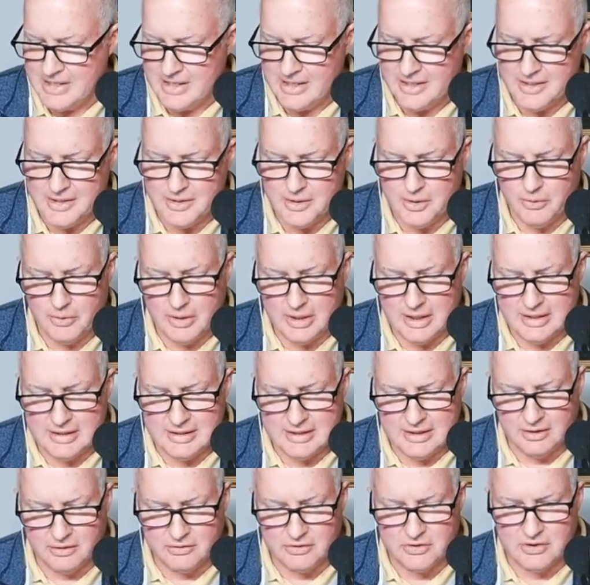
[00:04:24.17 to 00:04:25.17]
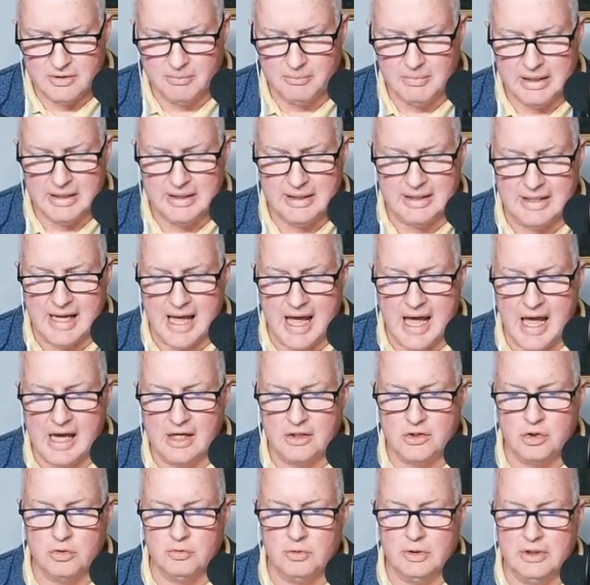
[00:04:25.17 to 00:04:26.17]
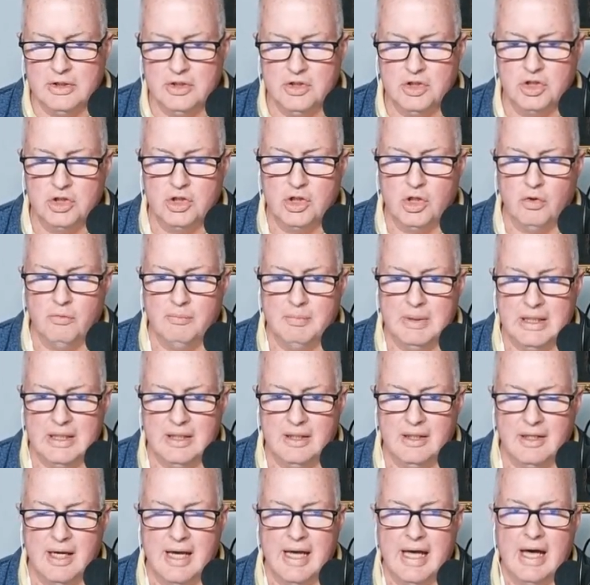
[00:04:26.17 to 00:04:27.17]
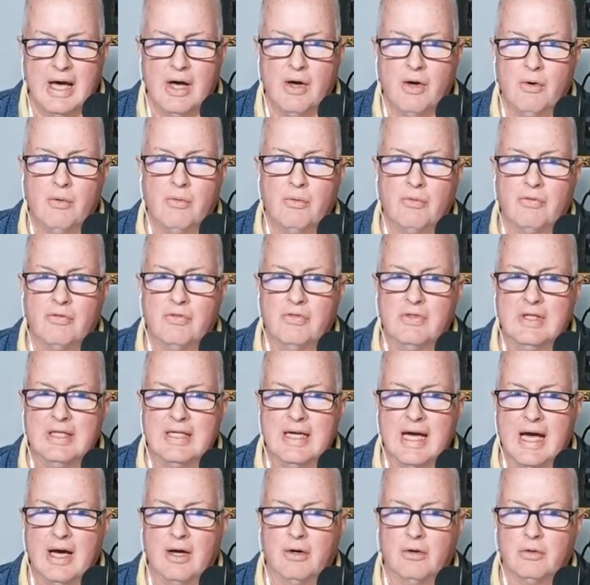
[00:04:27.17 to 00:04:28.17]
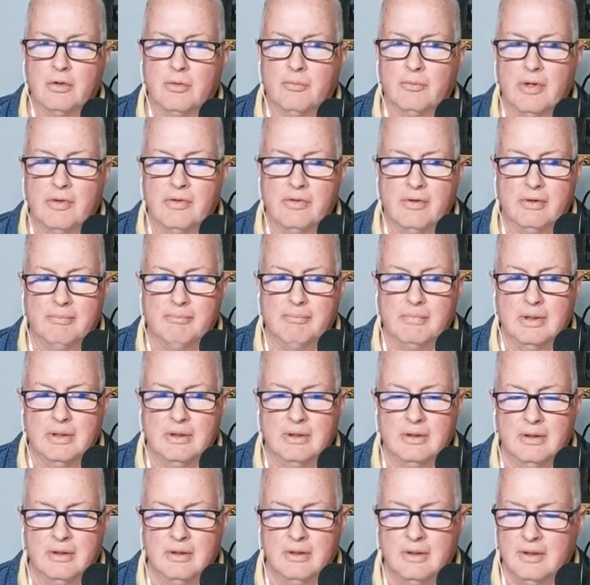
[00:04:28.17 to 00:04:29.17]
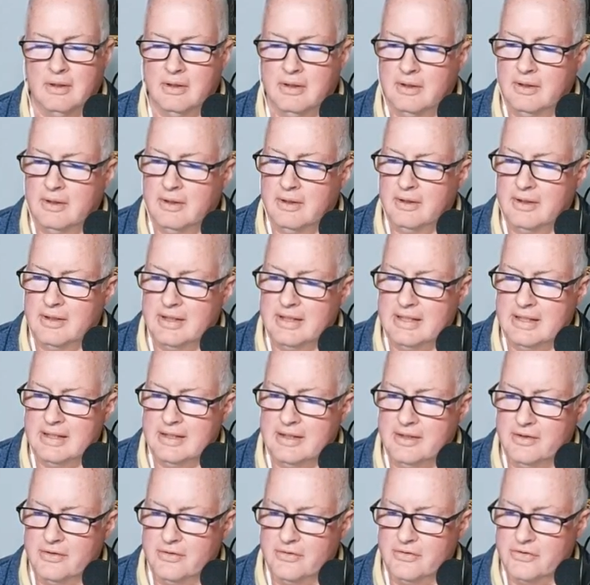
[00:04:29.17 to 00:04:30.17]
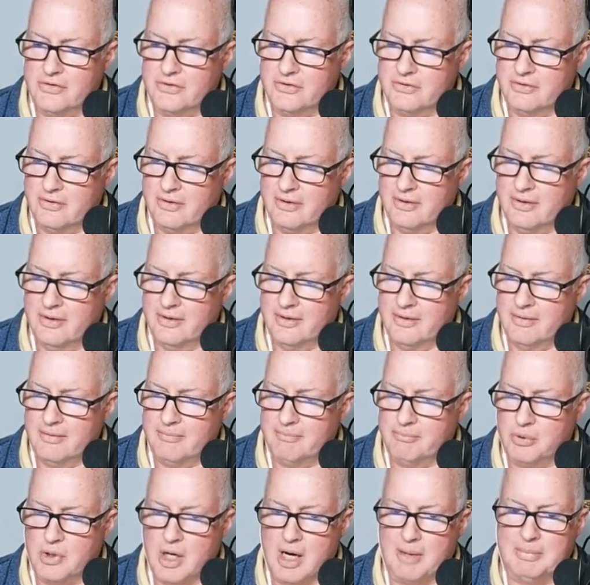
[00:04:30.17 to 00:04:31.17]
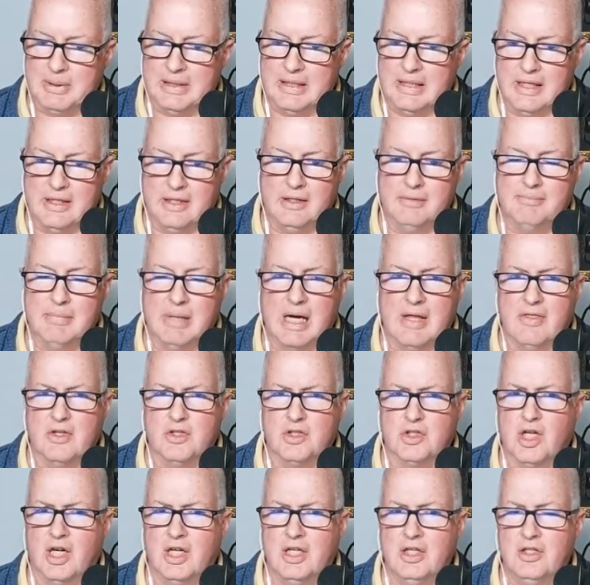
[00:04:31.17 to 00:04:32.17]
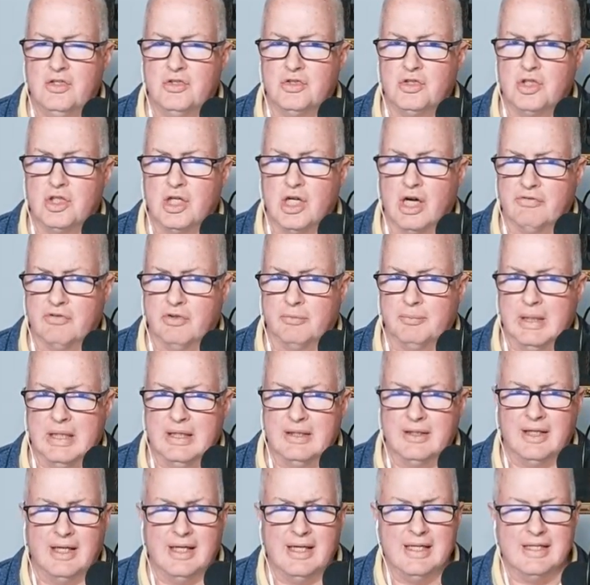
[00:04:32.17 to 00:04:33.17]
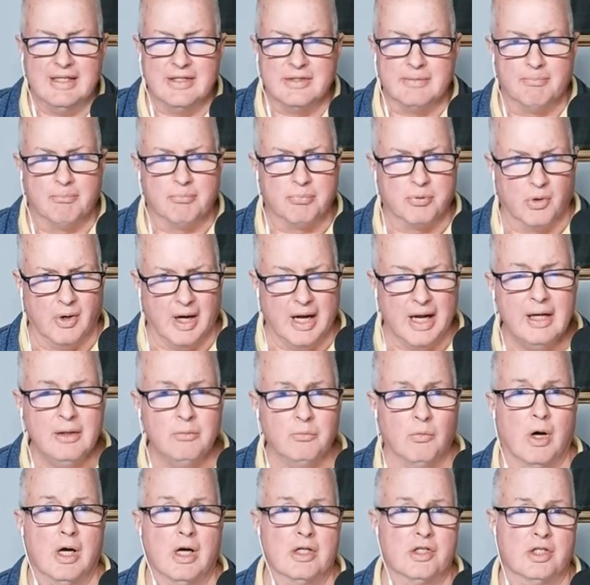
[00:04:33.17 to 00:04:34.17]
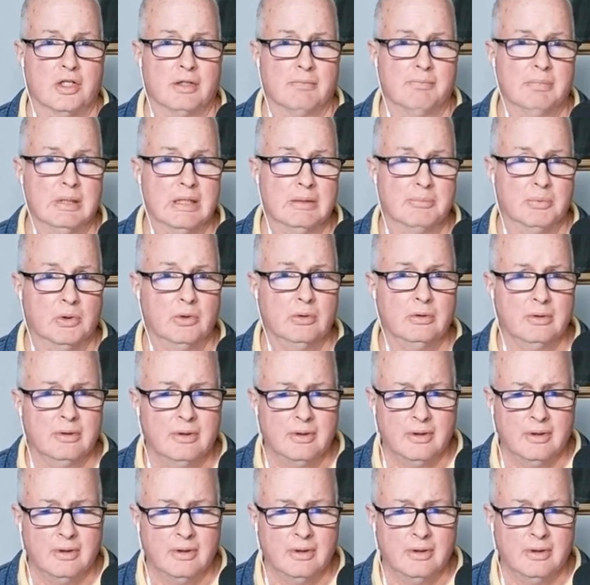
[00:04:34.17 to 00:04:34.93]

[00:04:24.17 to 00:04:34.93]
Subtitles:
until somebody can actually show me how the algorithm is propagated by the Chinese government and is brainwashing people,